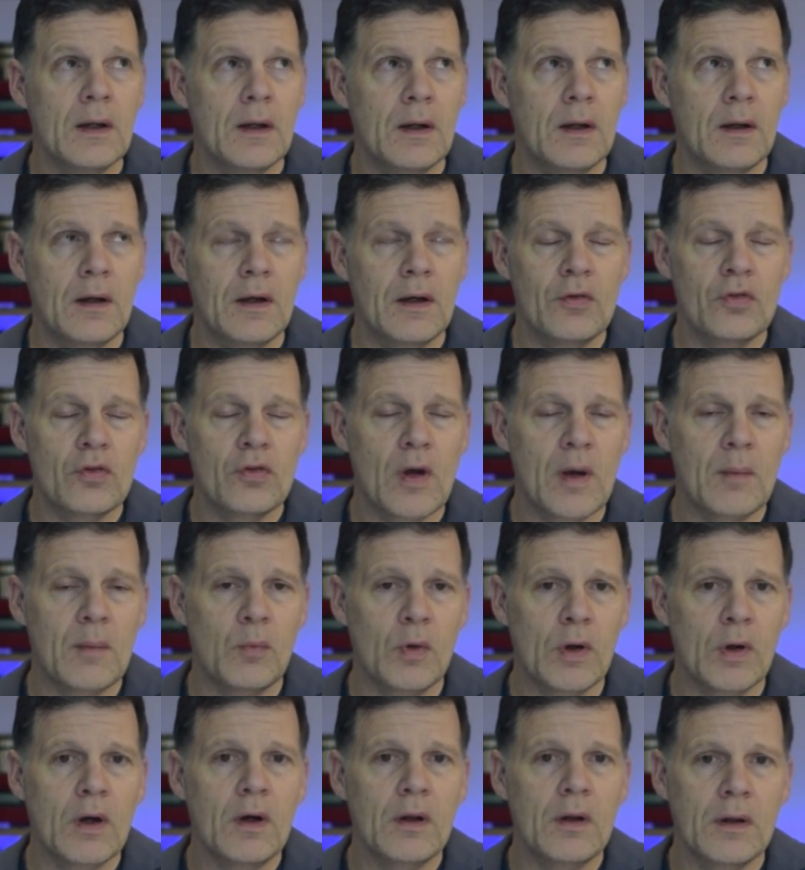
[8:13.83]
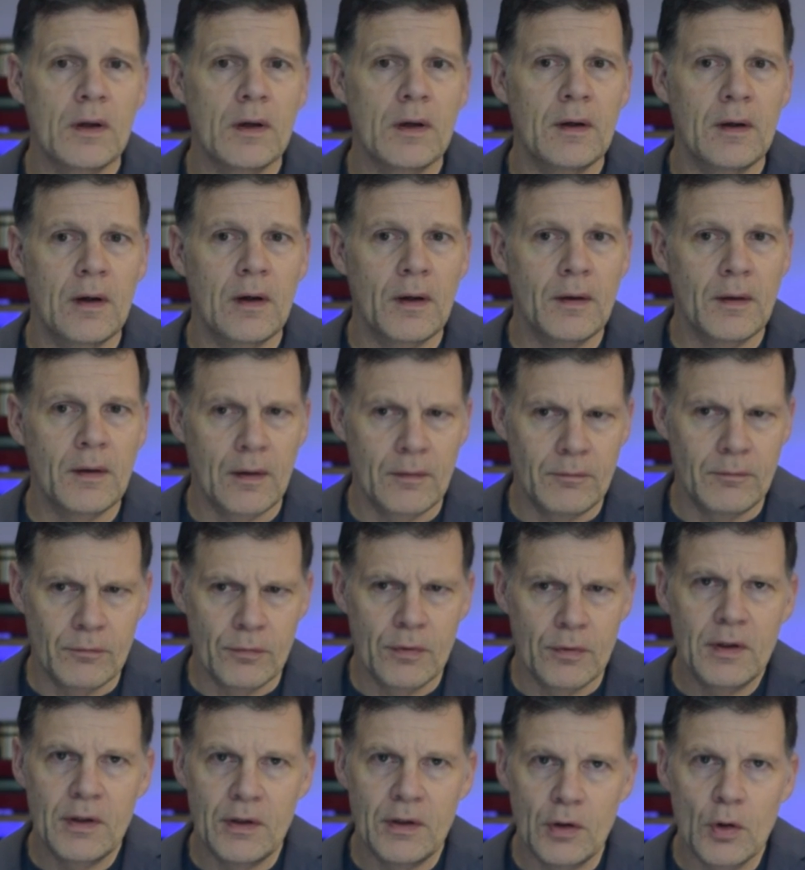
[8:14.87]
as time went on, I
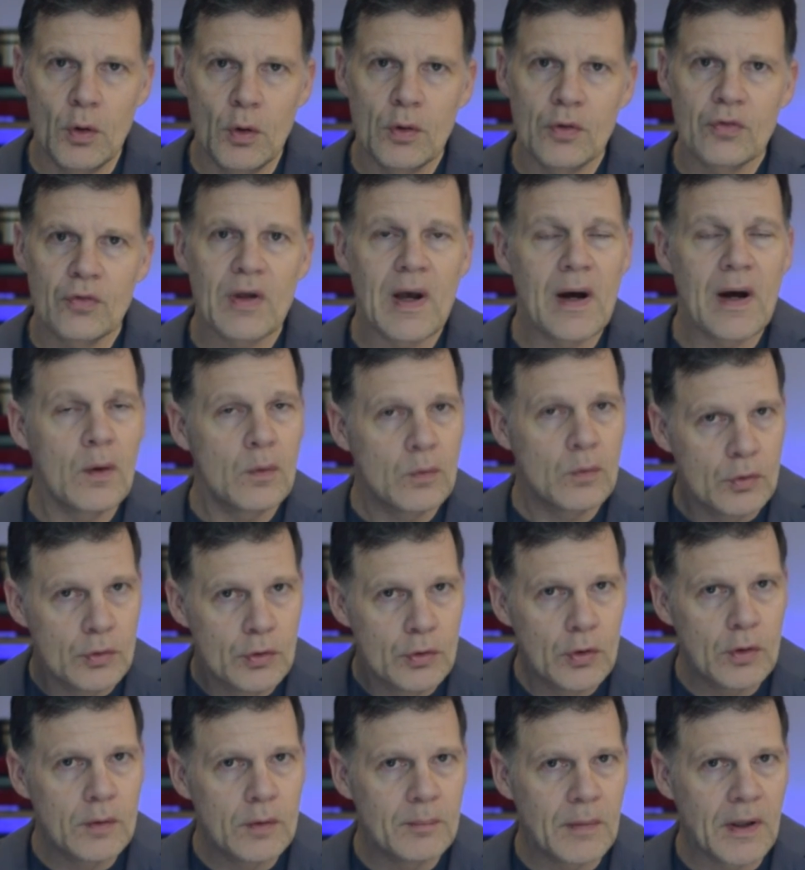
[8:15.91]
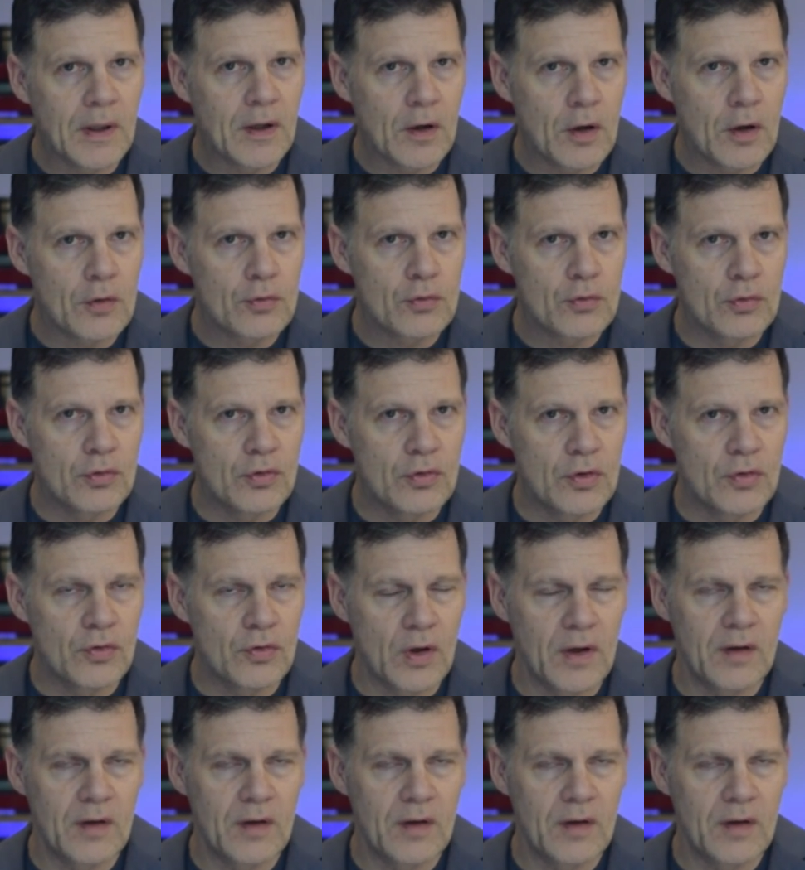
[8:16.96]
really noticed how good my cartridge is.